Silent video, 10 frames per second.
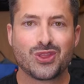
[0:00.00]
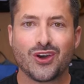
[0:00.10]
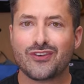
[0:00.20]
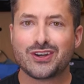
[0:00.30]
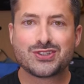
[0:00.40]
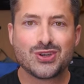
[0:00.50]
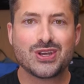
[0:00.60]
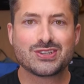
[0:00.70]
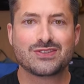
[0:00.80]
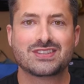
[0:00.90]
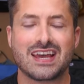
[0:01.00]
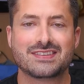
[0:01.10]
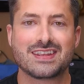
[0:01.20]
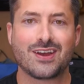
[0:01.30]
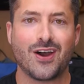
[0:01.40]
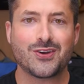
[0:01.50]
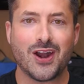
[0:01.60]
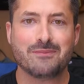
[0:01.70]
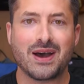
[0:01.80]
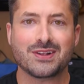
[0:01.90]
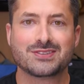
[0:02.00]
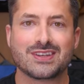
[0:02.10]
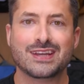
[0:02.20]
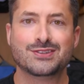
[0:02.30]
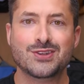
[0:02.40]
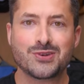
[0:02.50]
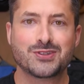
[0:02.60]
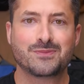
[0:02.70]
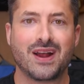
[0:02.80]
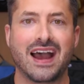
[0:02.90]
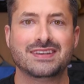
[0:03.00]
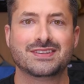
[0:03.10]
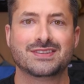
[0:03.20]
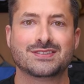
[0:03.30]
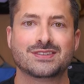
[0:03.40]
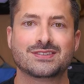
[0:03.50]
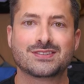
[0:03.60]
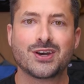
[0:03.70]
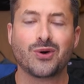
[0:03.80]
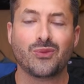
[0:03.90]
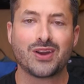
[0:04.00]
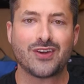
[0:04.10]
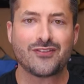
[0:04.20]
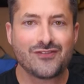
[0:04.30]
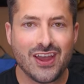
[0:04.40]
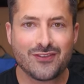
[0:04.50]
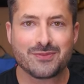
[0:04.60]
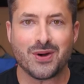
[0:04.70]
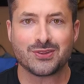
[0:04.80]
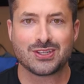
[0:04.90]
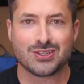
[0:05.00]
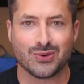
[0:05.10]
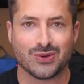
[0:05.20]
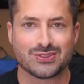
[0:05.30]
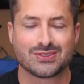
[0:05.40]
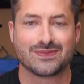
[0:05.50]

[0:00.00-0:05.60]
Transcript: With over two years of testing under our belts, it's no surprise that this is still one of our favorite multi-tools.